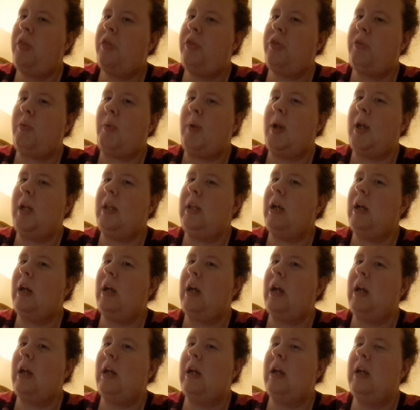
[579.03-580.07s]

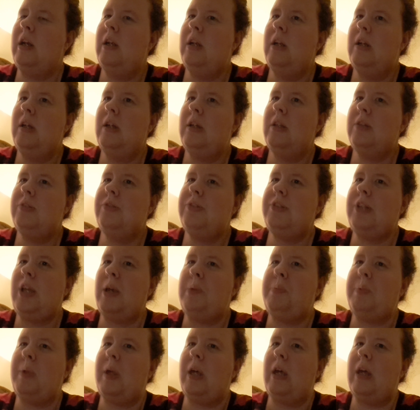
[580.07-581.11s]
thriller
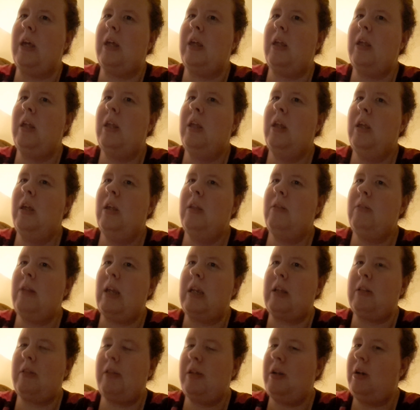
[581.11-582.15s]
type of
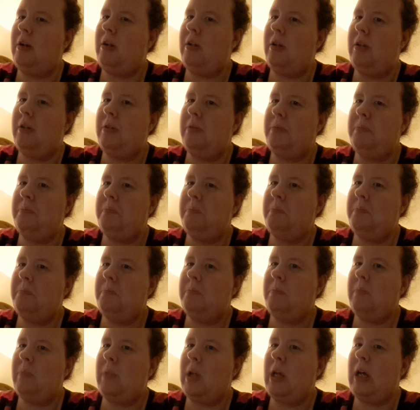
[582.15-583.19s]
like little
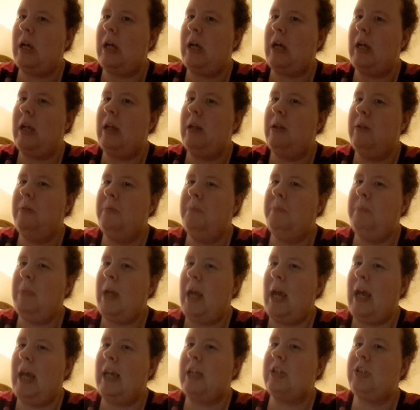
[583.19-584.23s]
uh
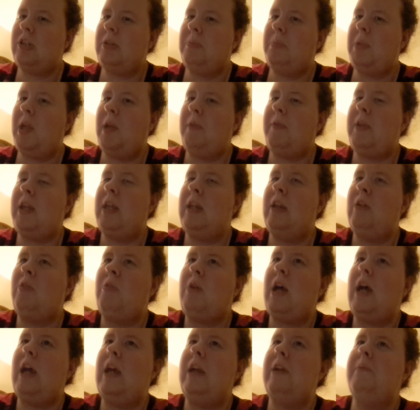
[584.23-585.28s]
action movie in a
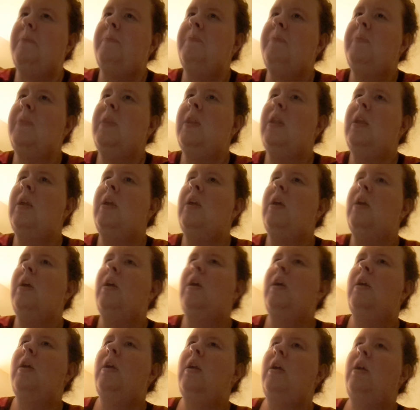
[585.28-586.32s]
way.
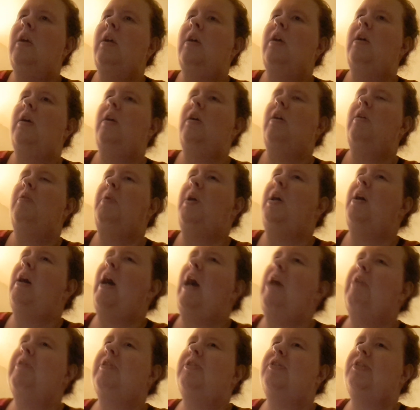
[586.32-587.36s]
Well,
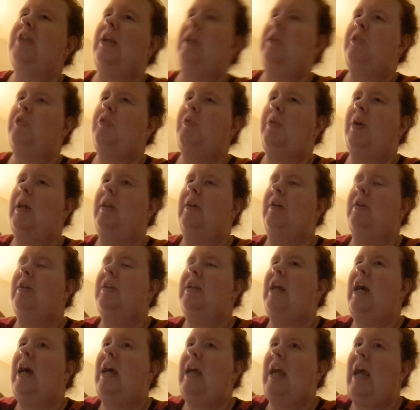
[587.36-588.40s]
I would say thriller,
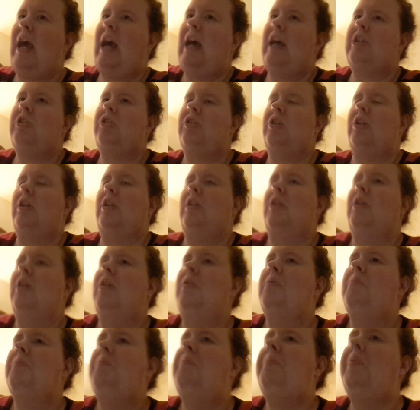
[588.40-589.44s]
not action,
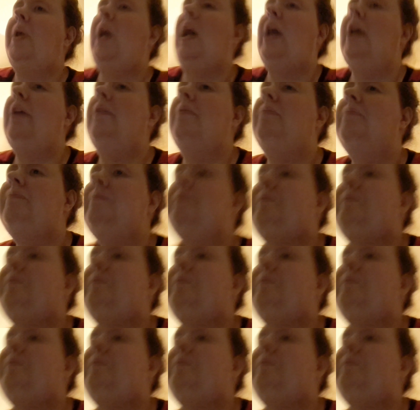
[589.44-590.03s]
but